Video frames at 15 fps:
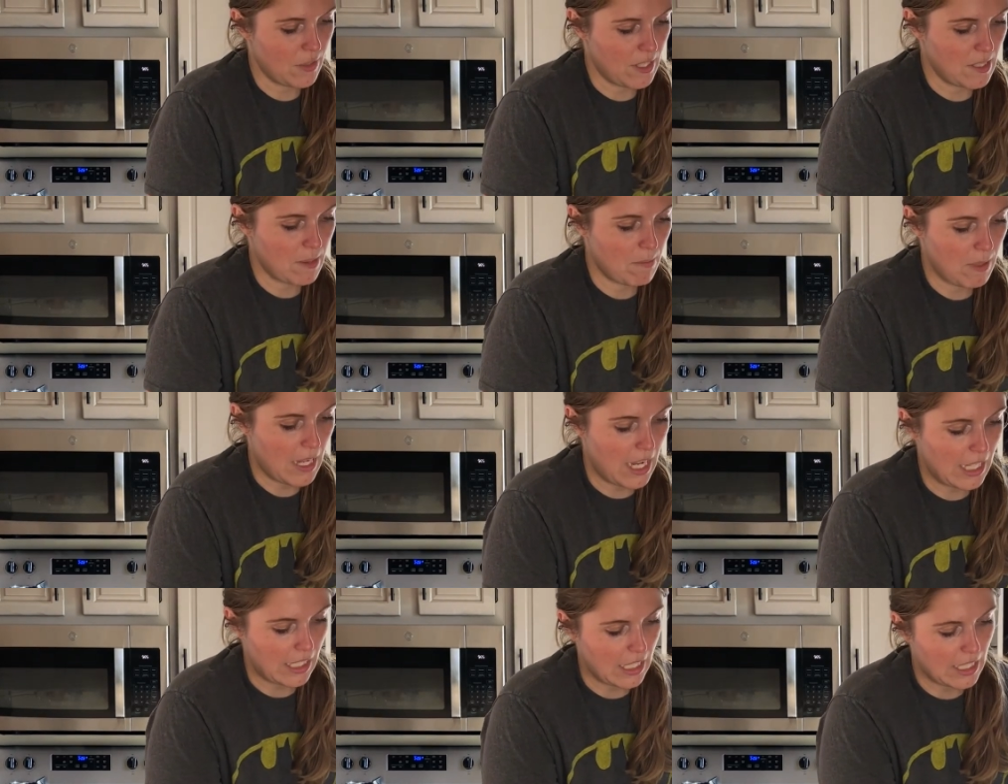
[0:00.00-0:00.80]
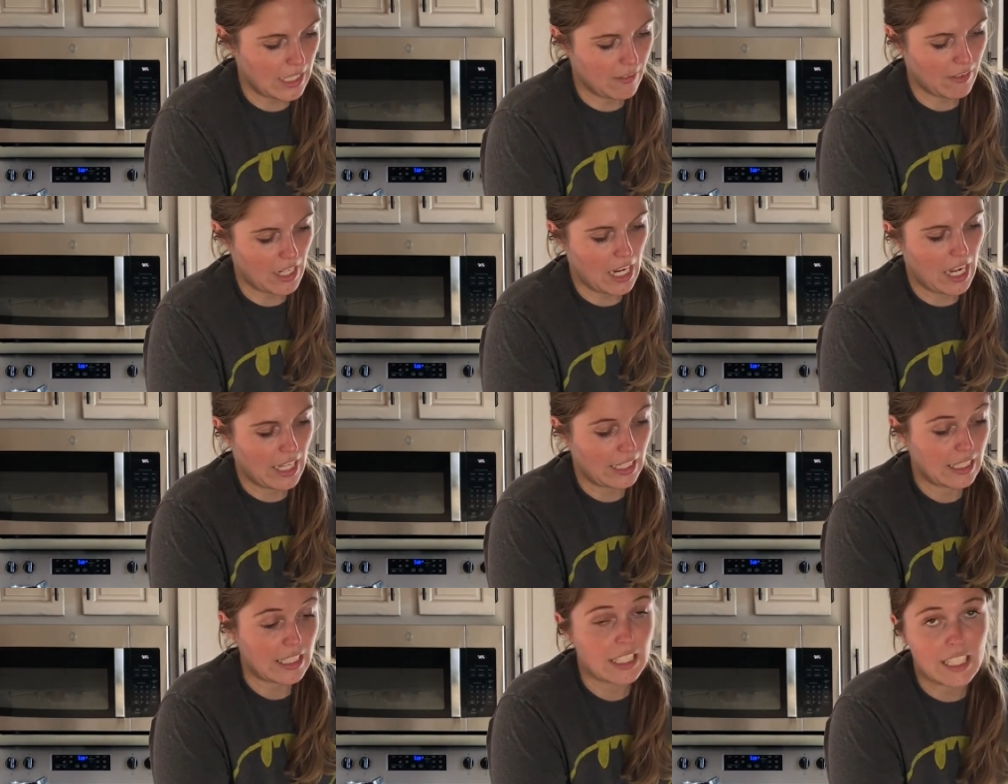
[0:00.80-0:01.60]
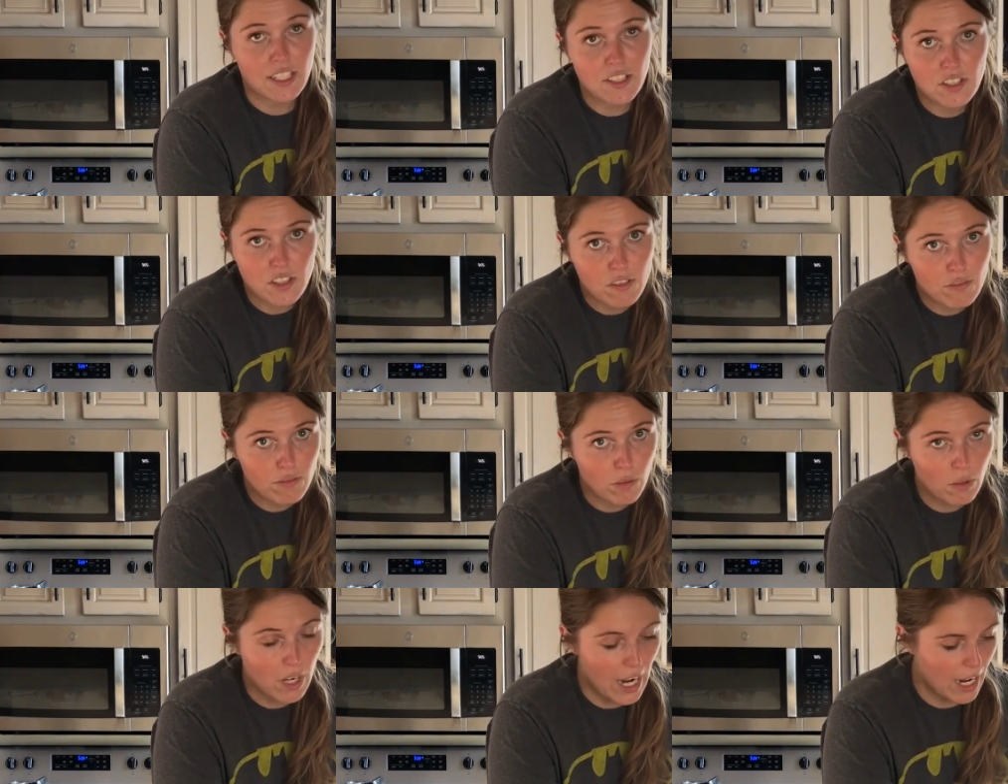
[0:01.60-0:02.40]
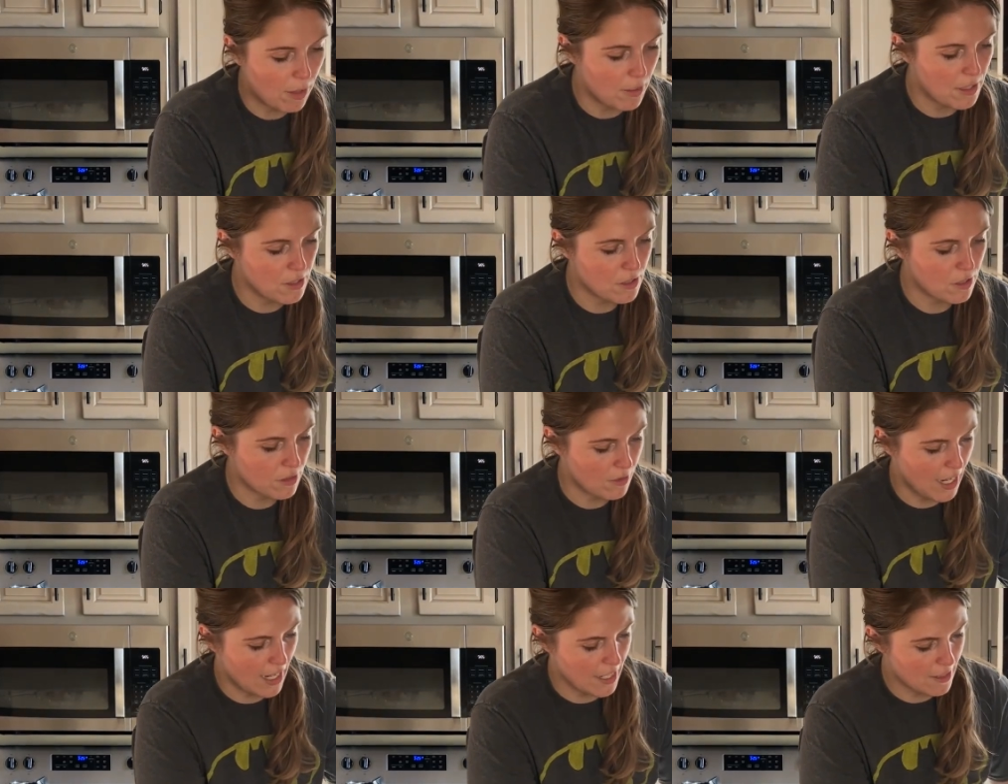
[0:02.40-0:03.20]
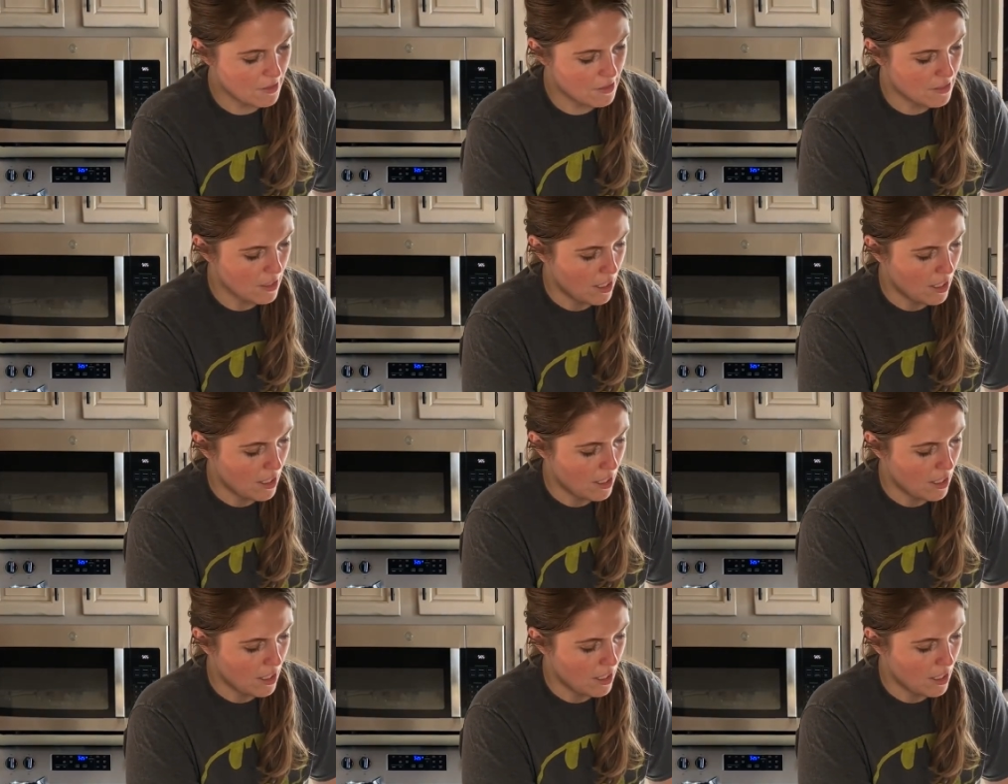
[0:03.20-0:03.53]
recipe, I like giving it at least 4 hours to rise.